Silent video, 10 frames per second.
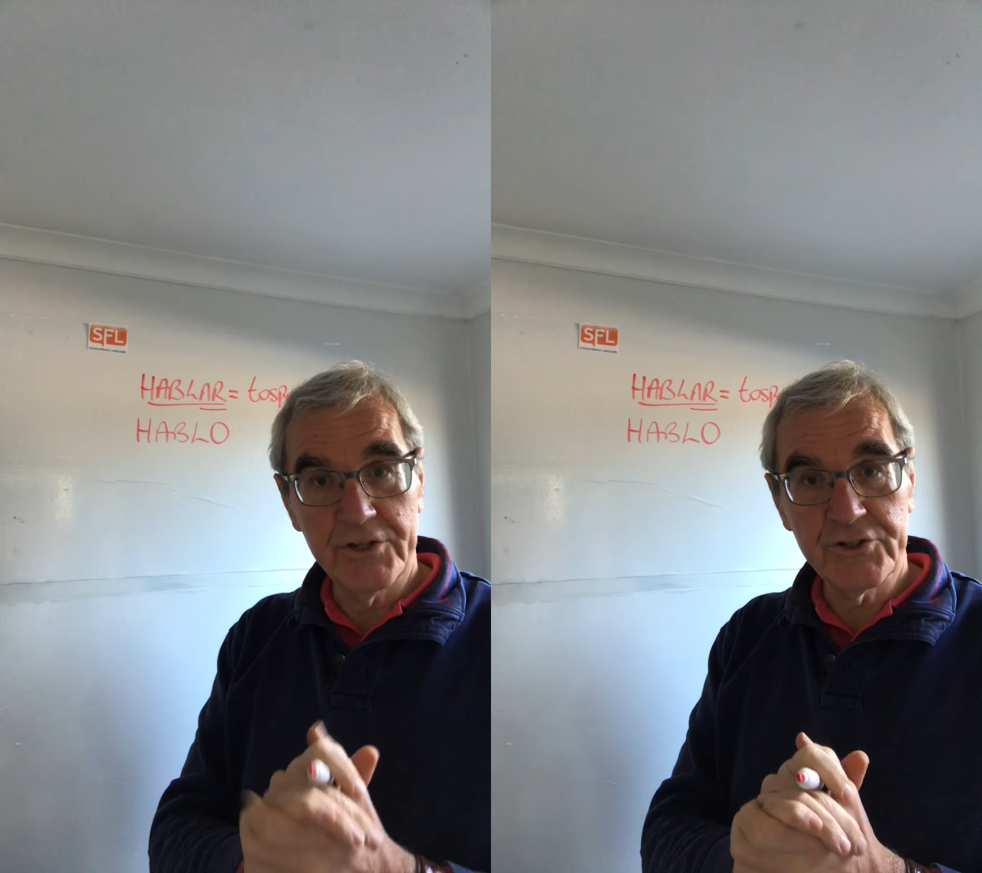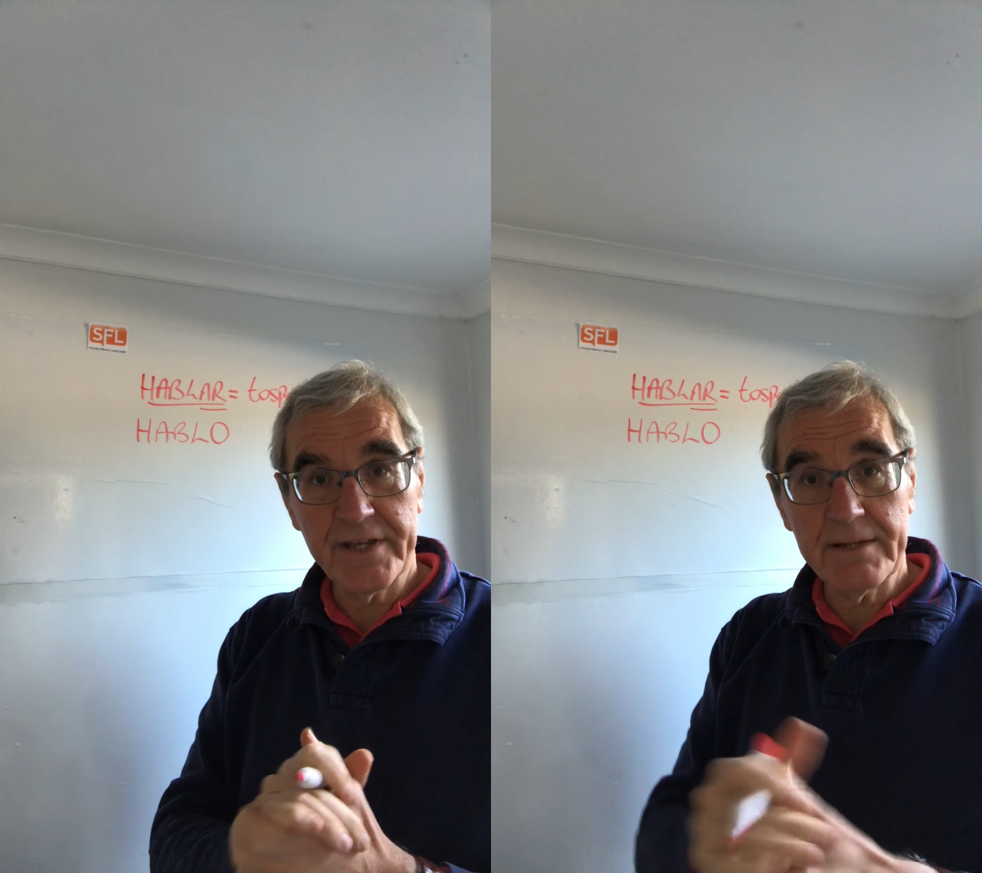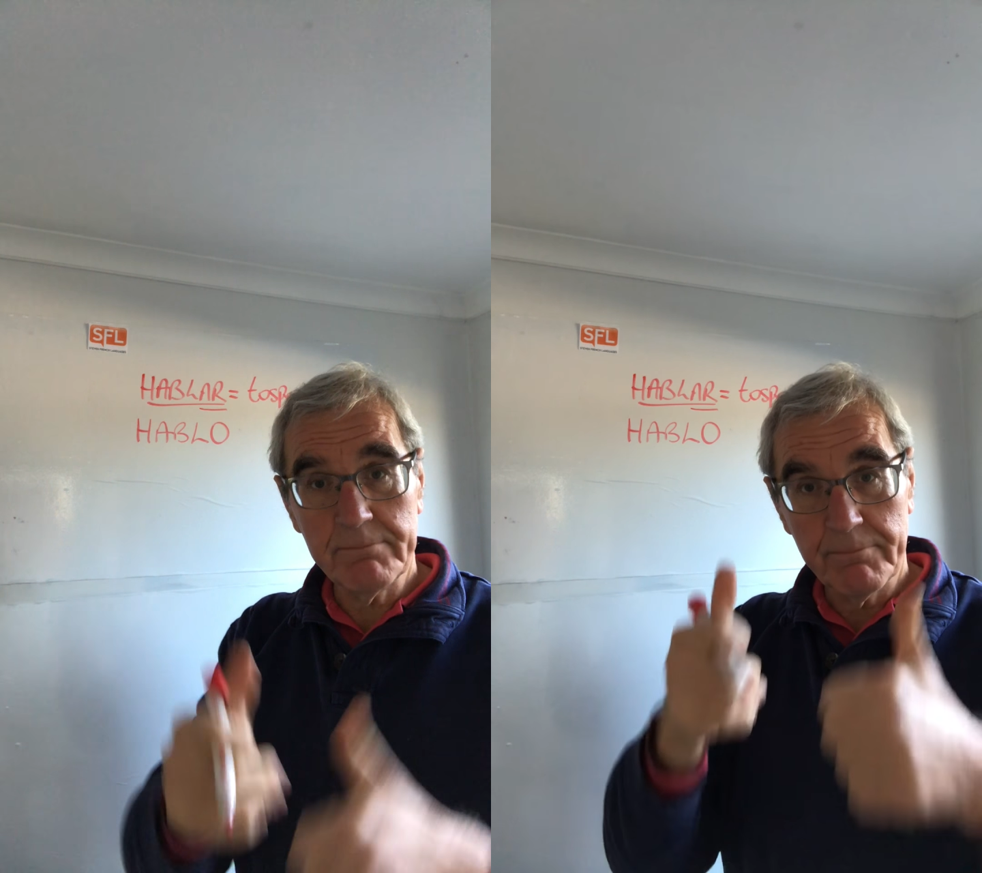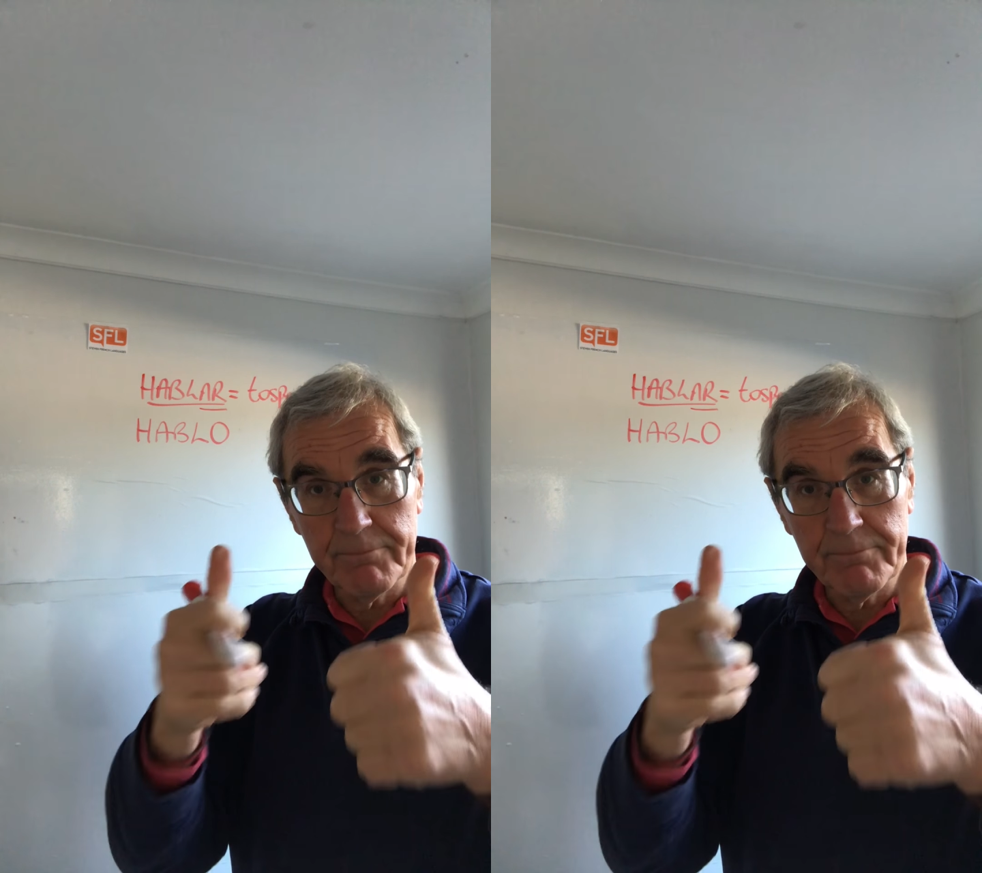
heard you again?